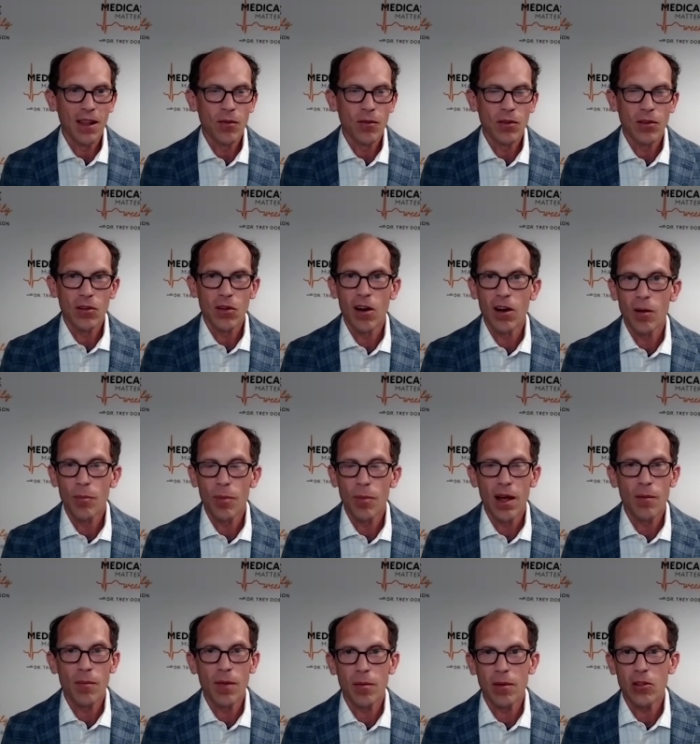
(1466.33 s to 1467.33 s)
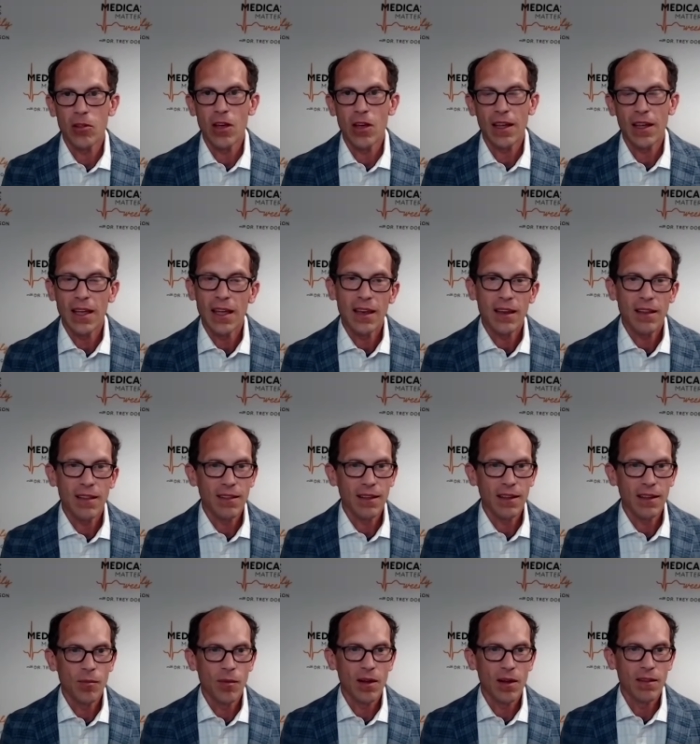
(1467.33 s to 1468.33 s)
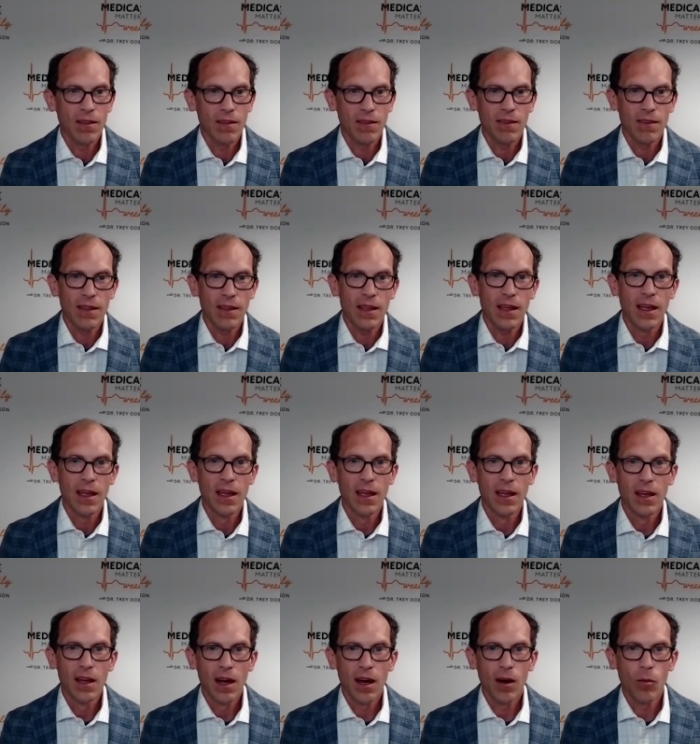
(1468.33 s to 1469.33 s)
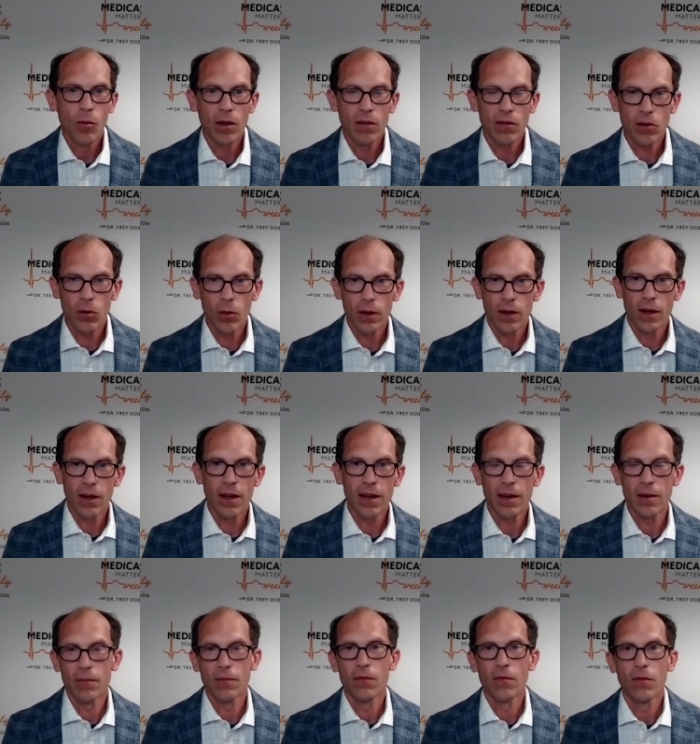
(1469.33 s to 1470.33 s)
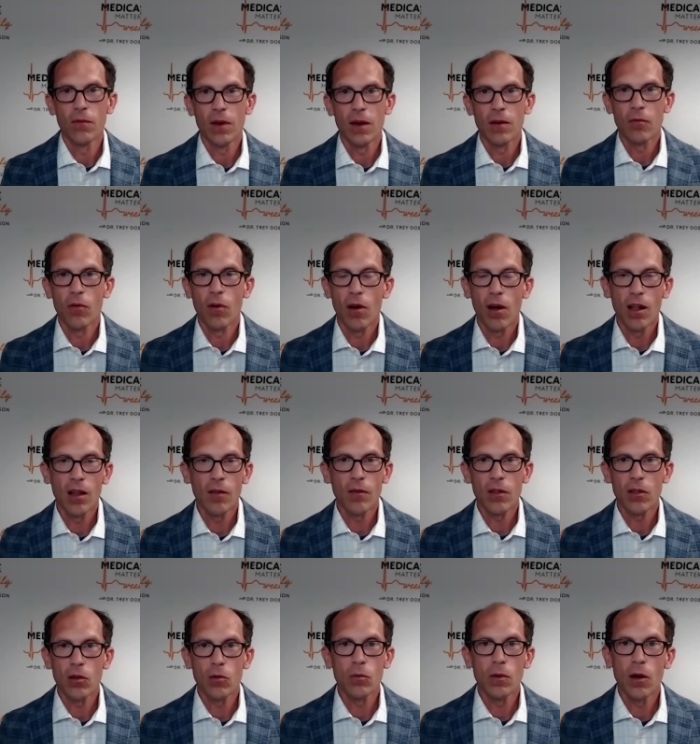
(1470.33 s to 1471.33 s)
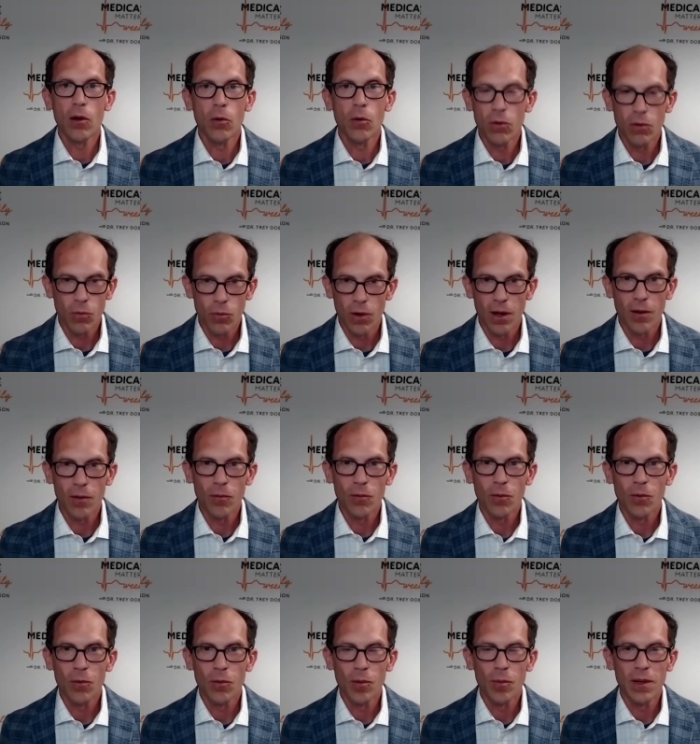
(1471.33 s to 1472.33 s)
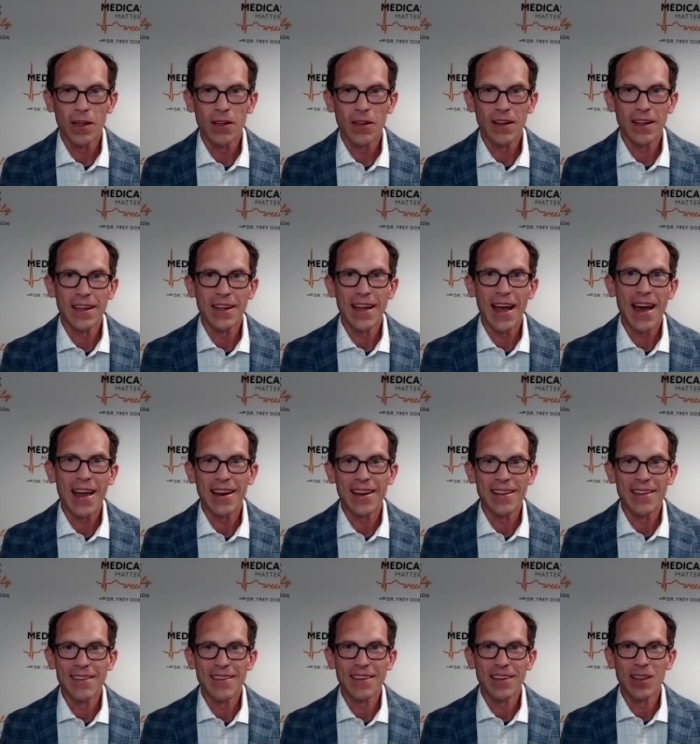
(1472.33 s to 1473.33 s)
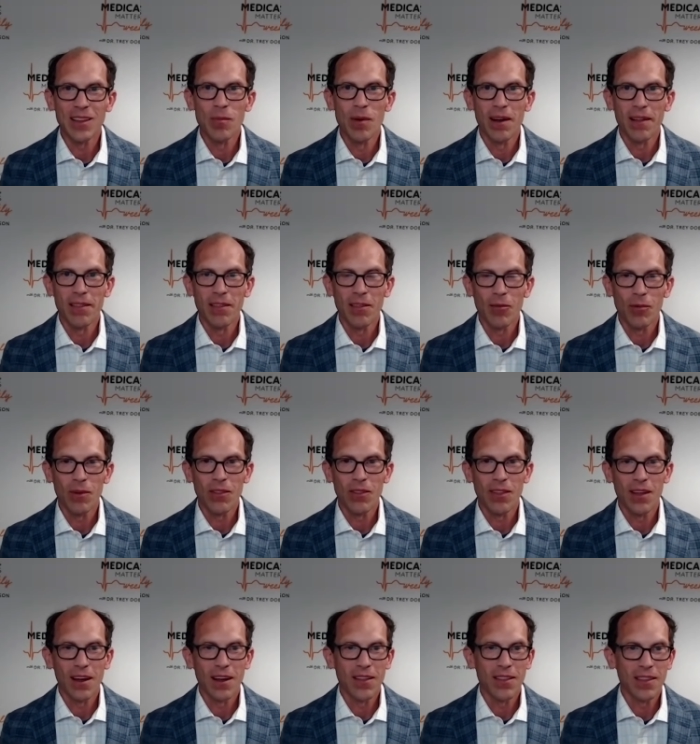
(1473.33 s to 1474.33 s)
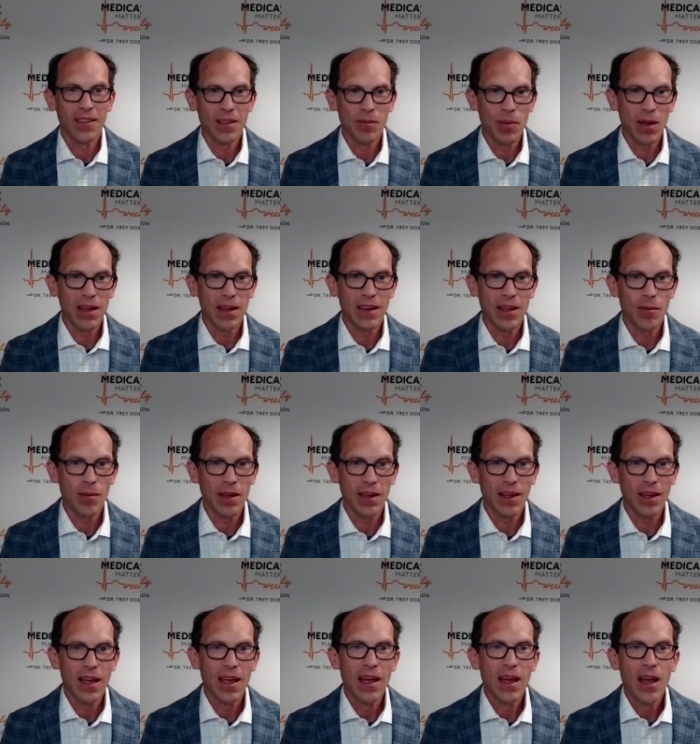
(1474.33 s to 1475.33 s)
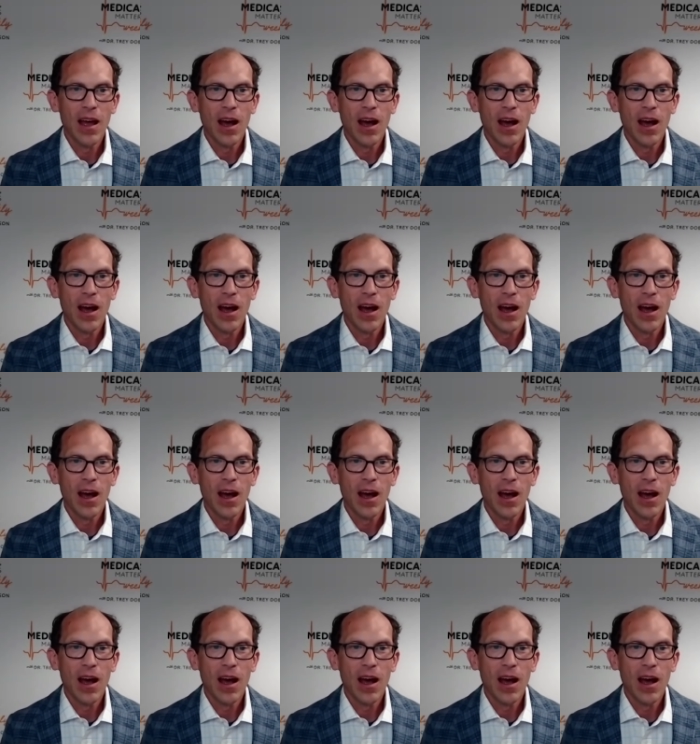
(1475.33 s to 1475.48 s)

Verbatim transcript: I'd love to talk about. Maybe check in in six months and see uh, what's going on. And, and for all of us, who knows what we'll be looking at in six months with uh, this pandemic.